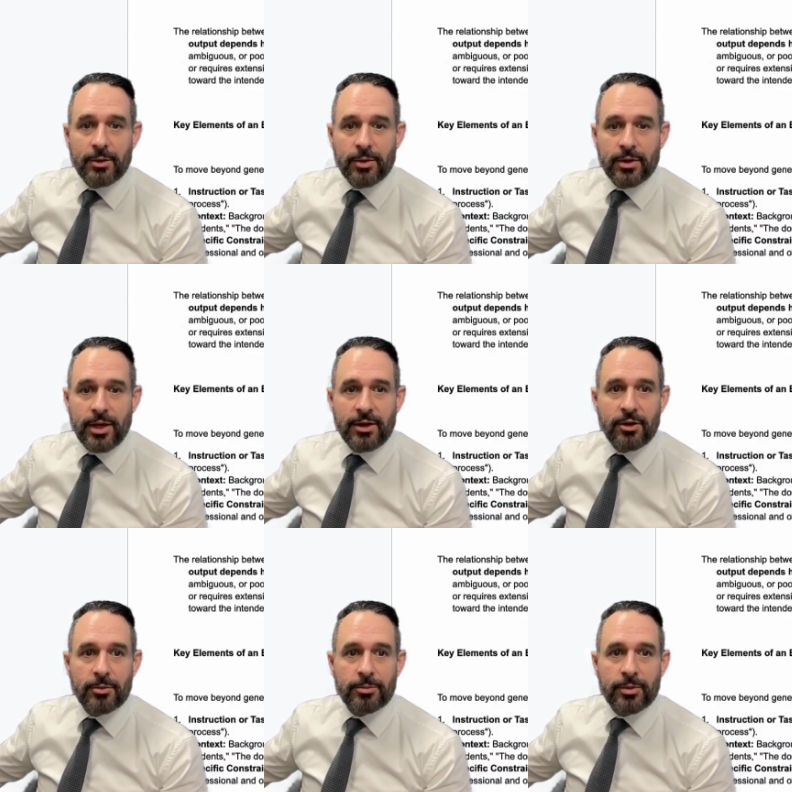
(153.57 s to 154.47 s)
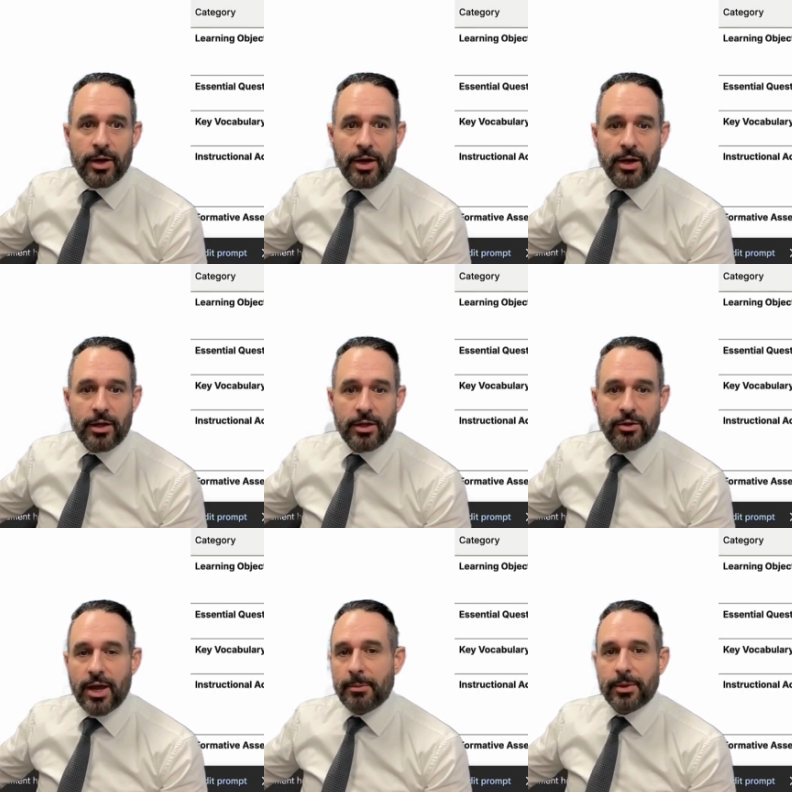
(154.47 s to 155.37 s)
in
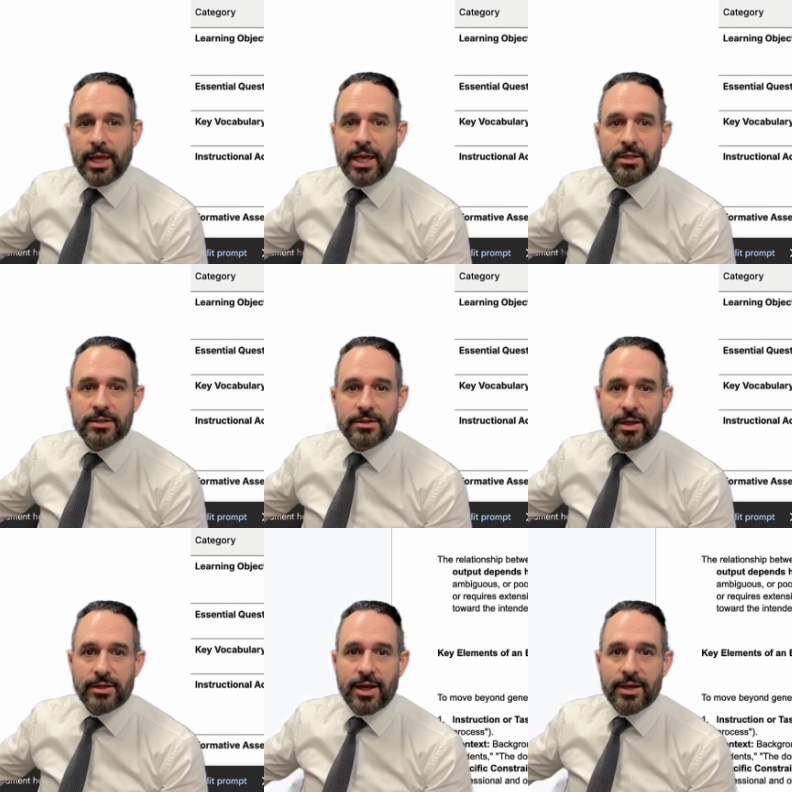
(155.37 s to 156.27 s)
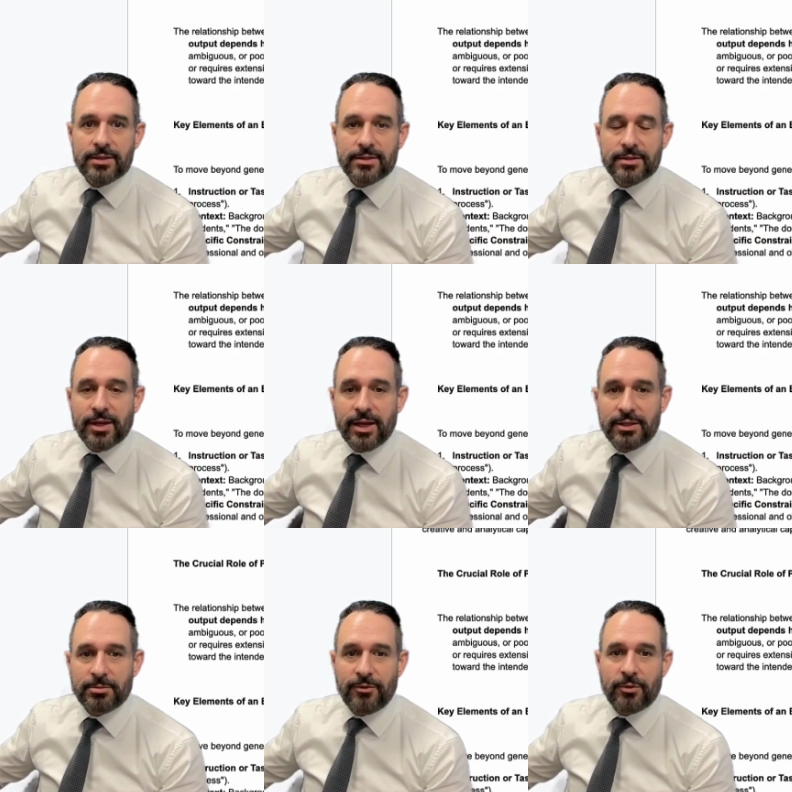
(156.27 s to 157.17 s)
your applications like Docs and
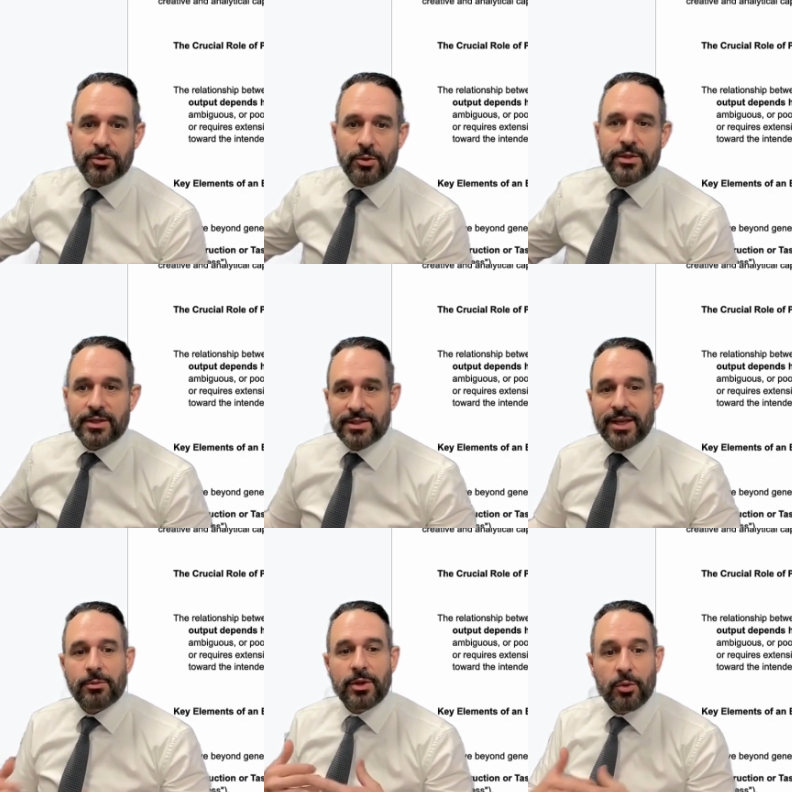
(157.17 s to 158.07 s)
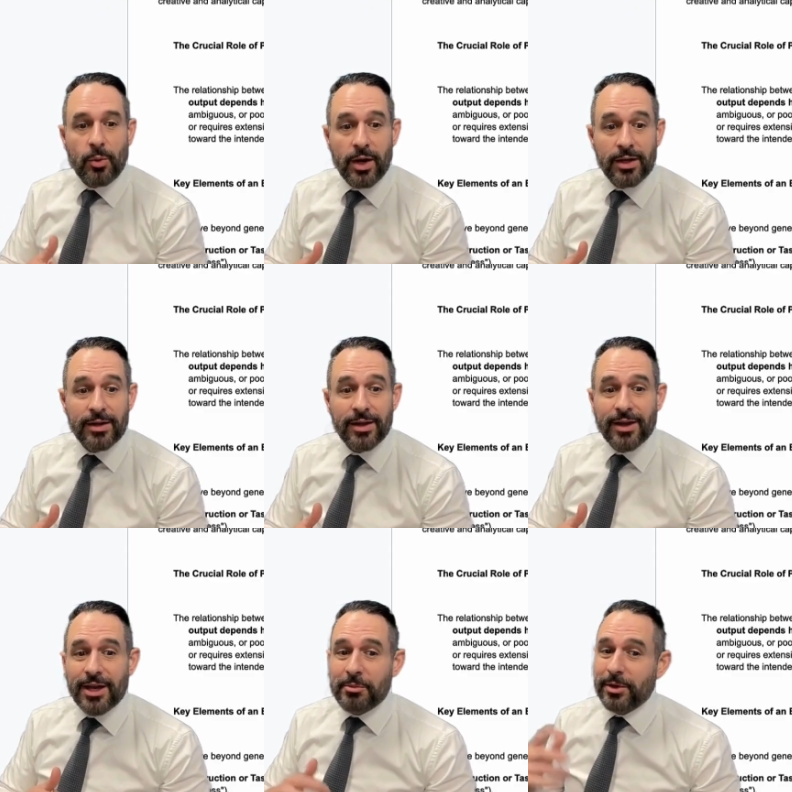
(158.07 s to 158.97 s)
Slides, so it's exactly what you want.
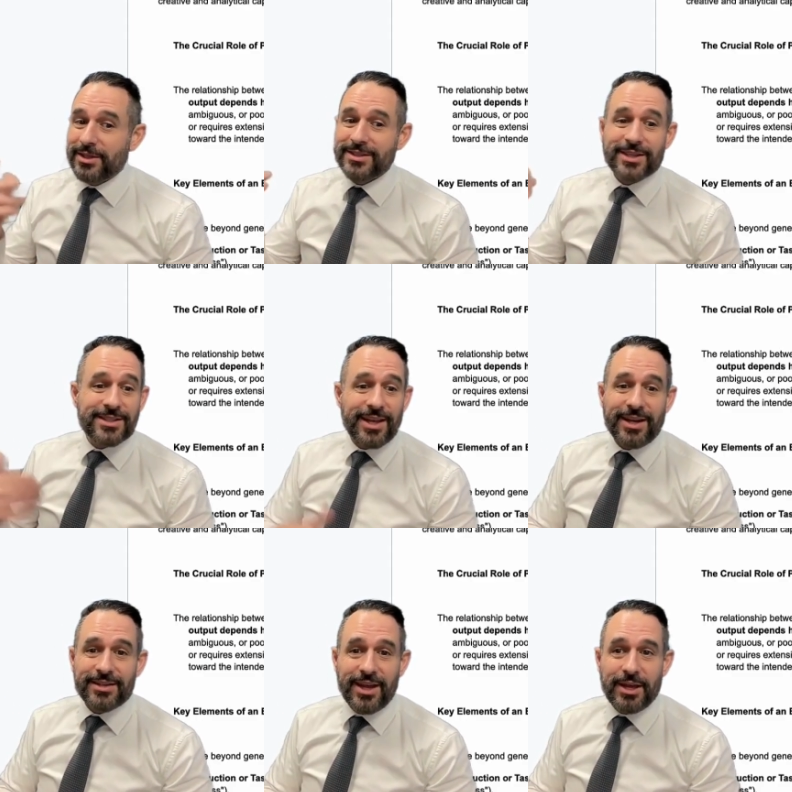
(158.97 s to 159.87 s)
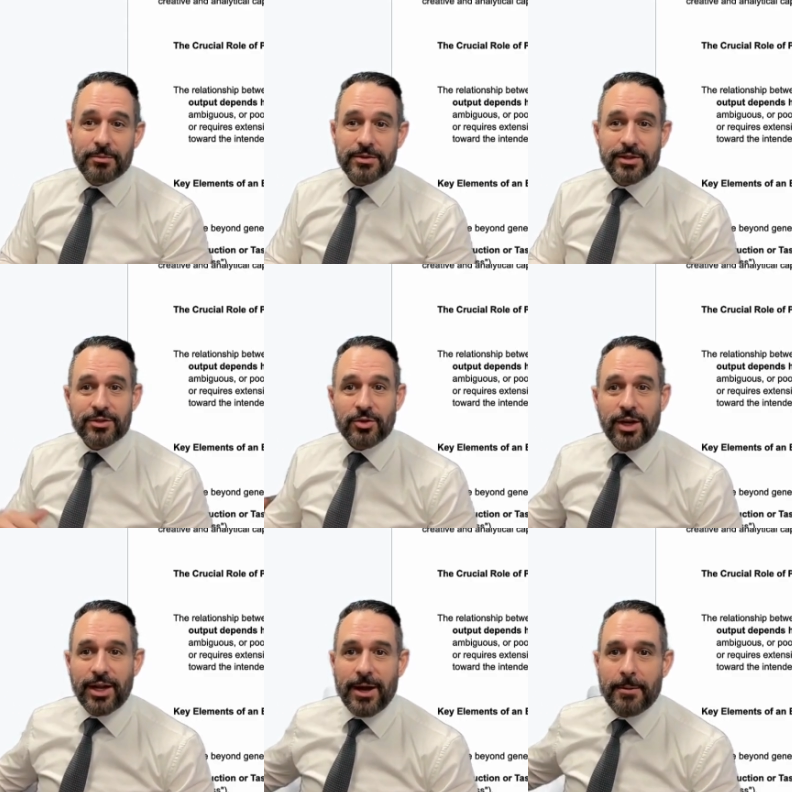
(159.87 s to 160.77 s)
But this is exciting times. Let's
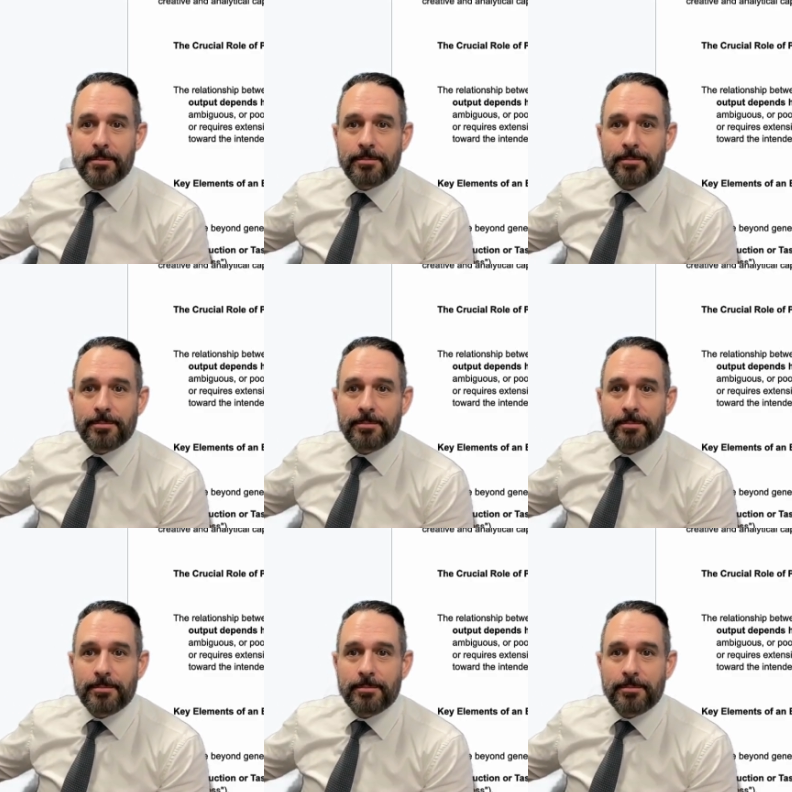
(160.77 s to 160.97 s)
try it out.